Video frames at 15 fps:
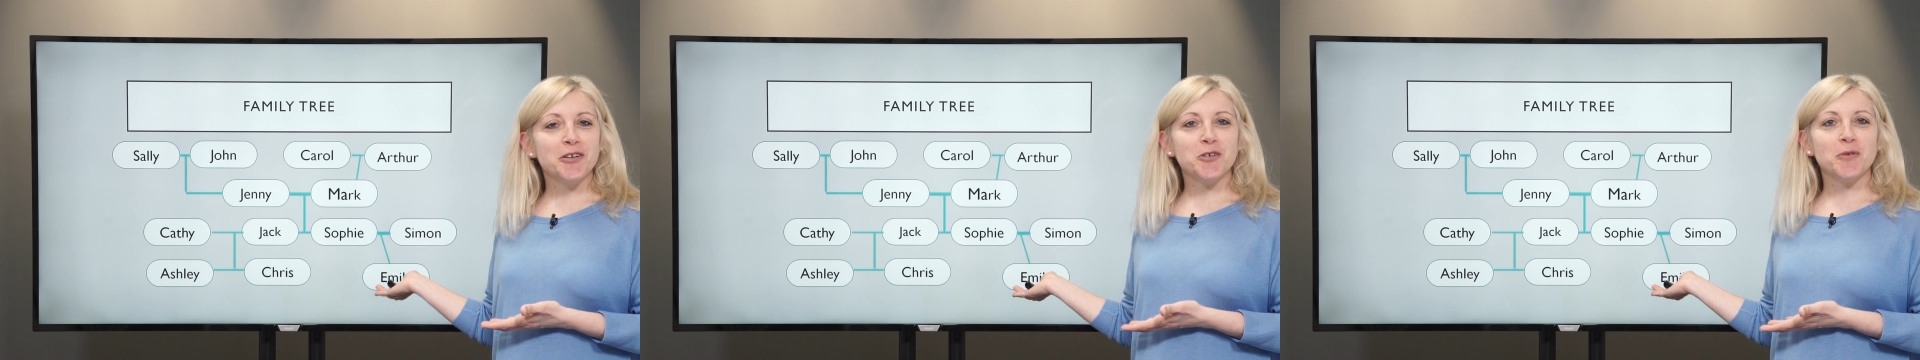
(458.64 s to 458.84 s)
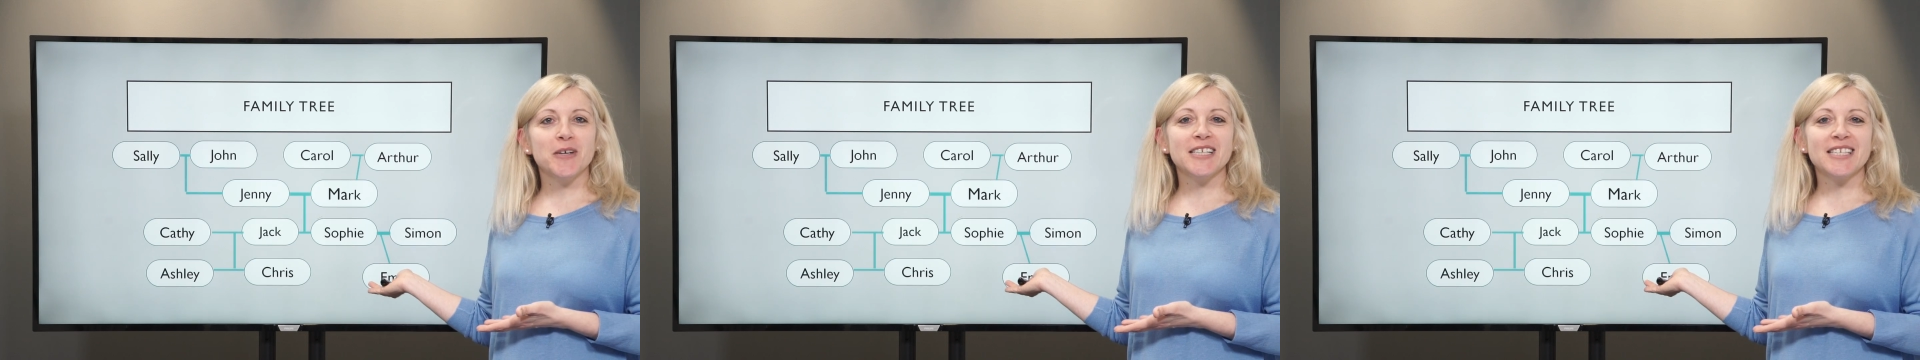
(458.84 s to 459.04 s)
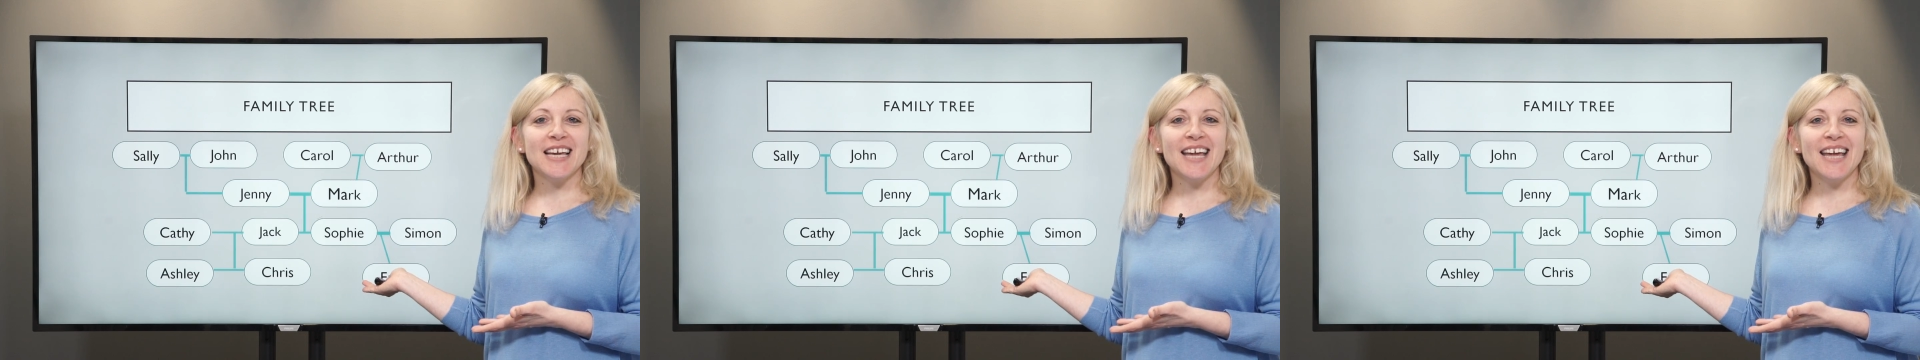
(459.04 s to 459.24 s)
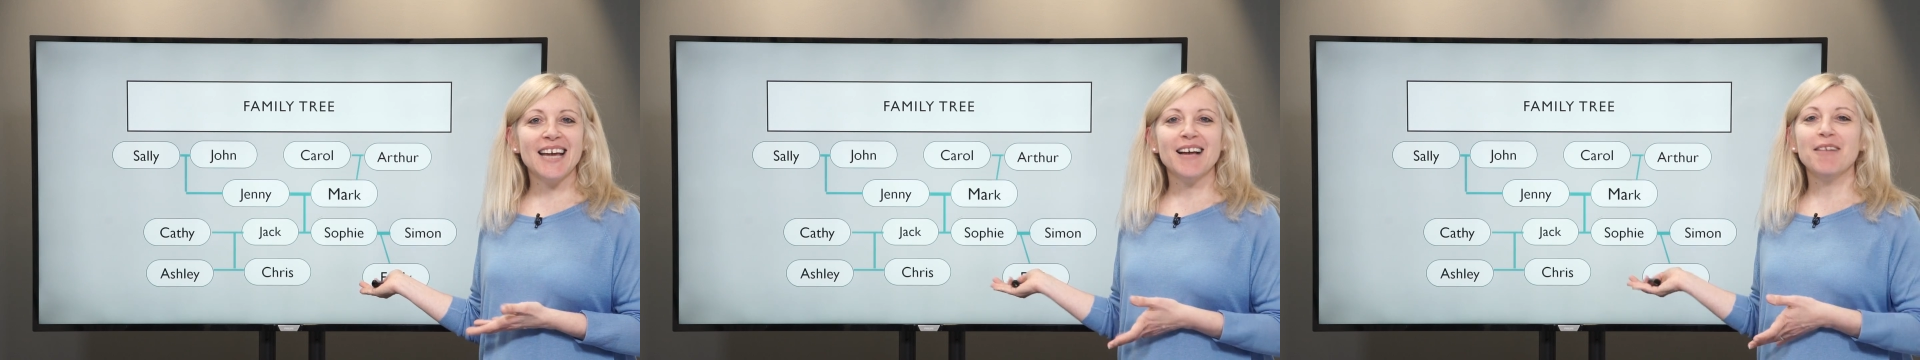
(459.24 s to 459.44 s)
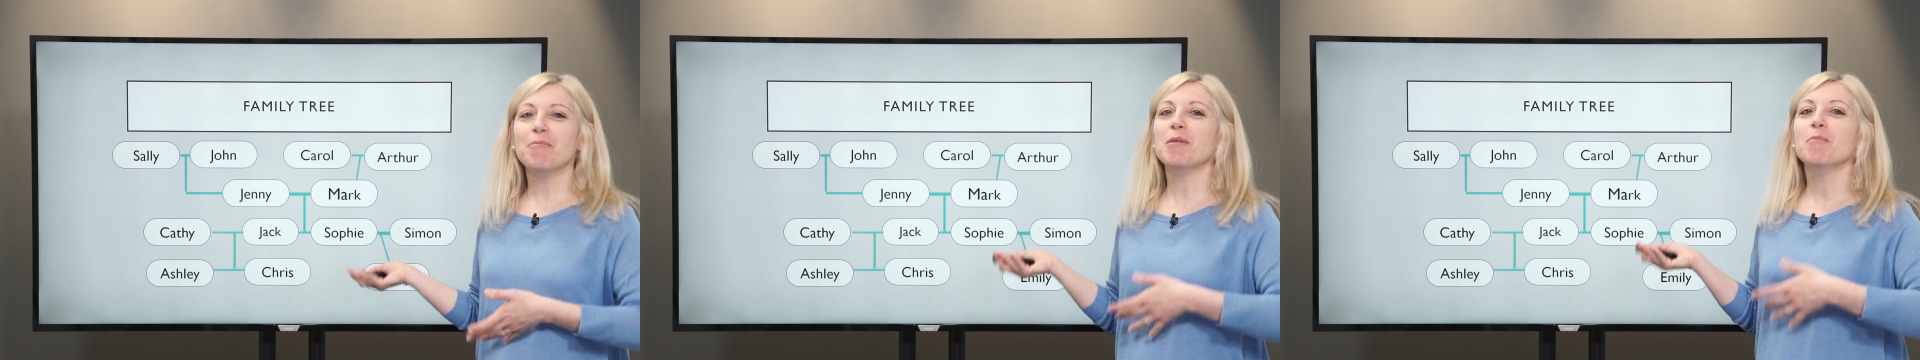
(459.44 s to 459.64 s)
tree is
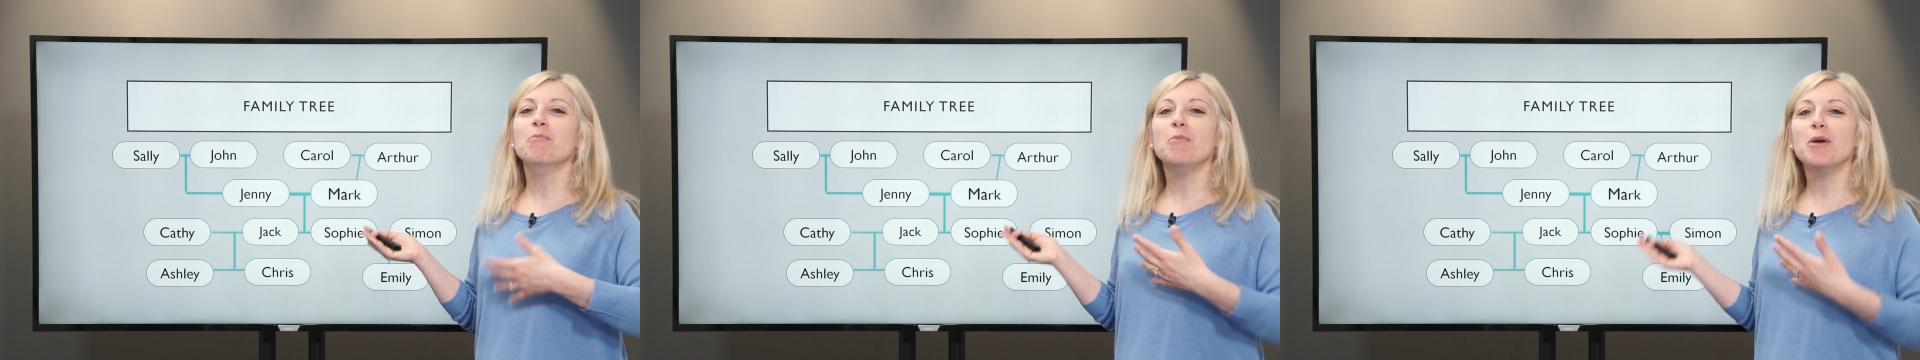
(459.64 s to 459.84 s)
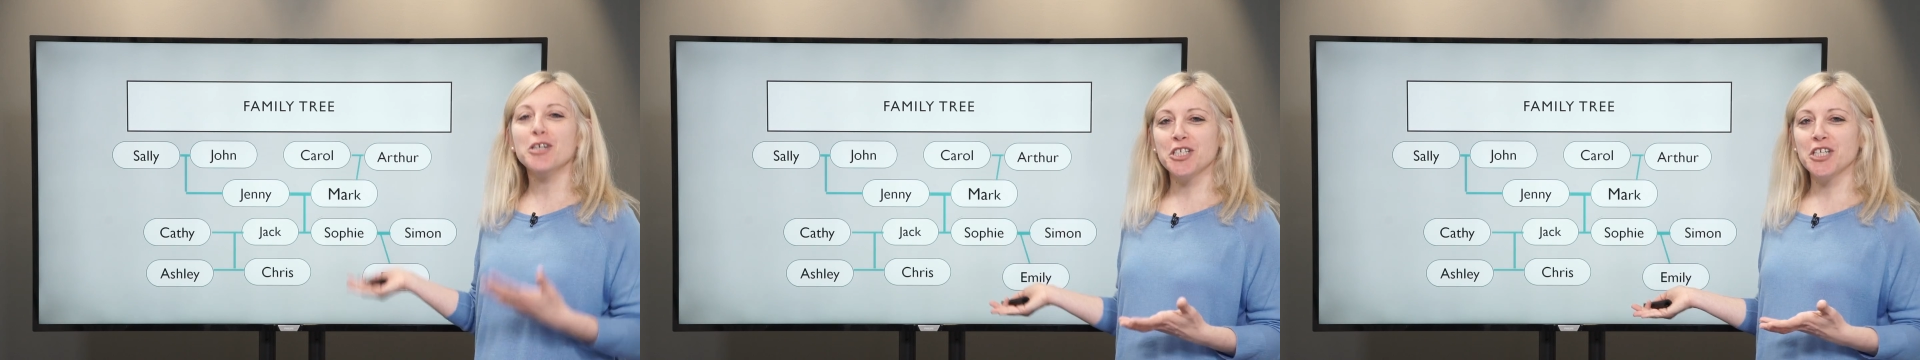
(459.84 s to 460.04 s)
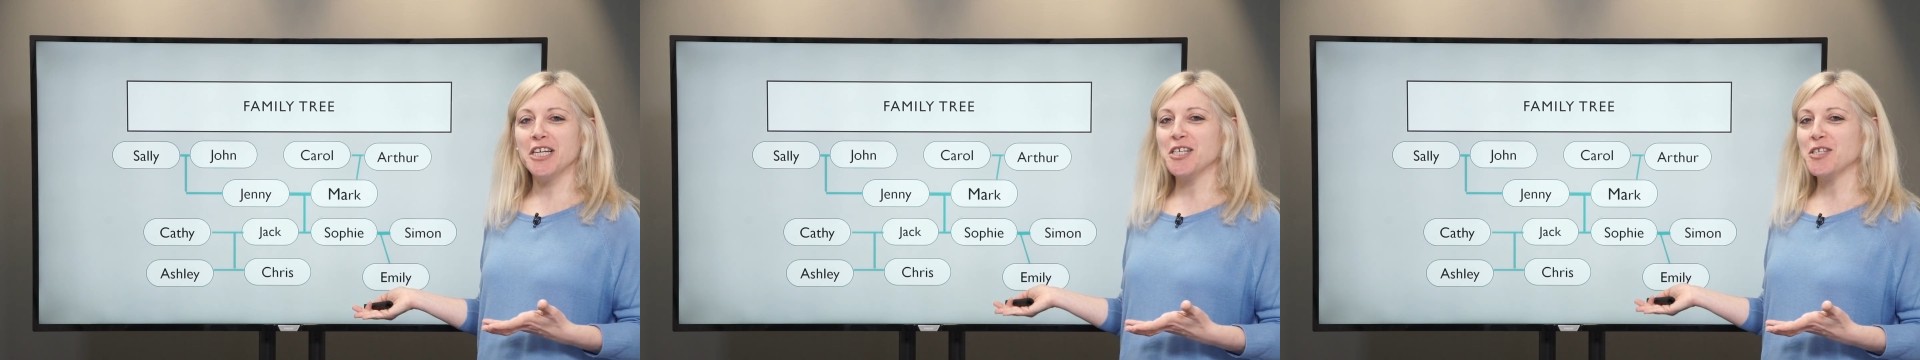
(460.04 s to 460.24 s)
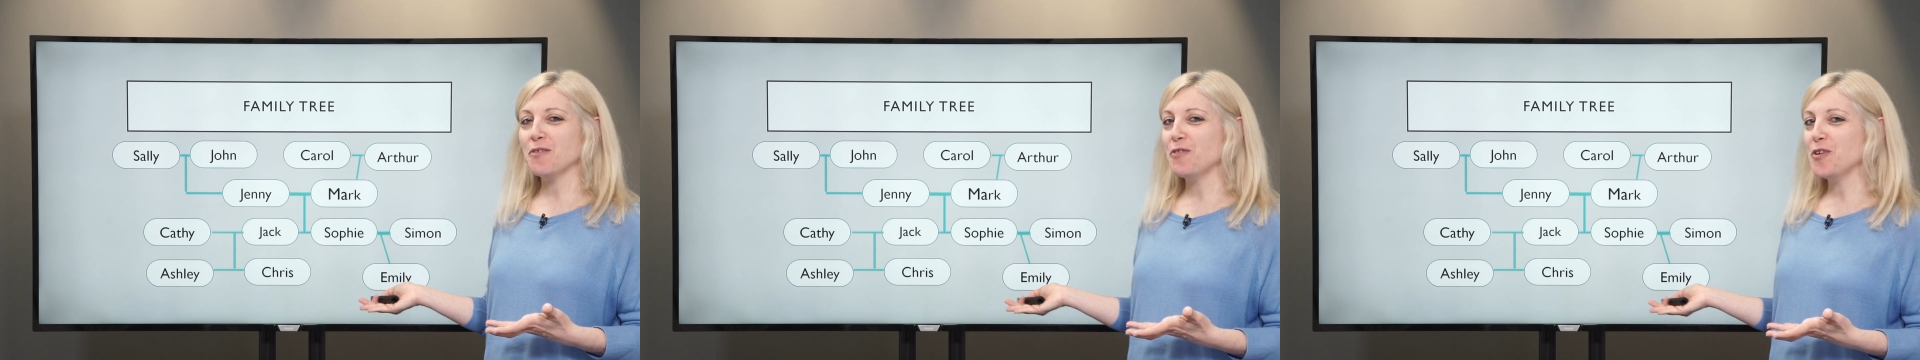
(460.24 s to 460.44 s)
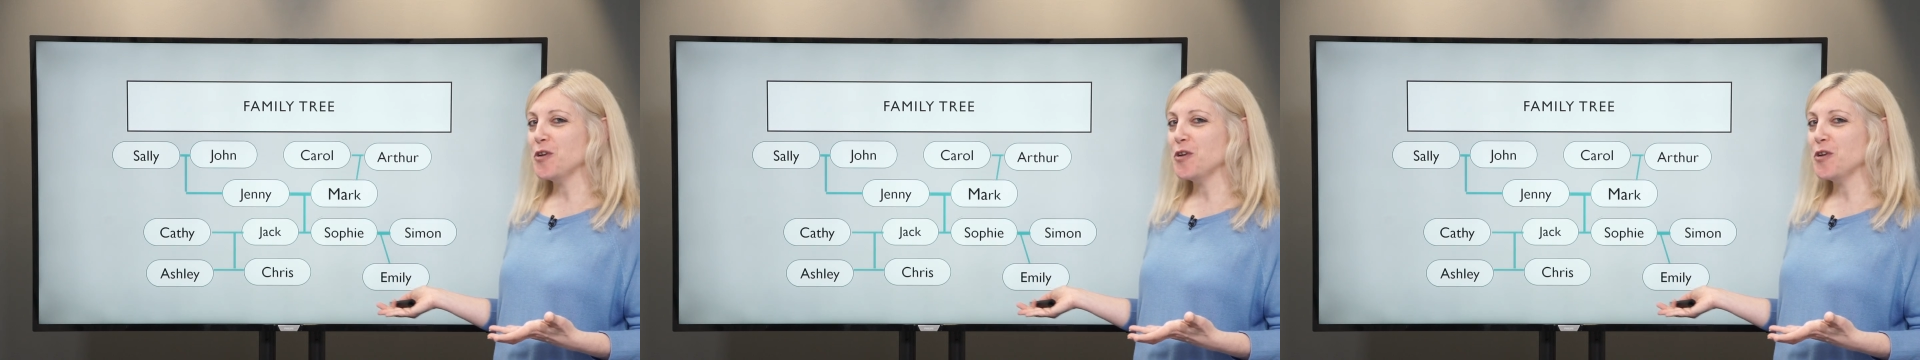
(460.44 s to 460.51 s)
here, be much easier for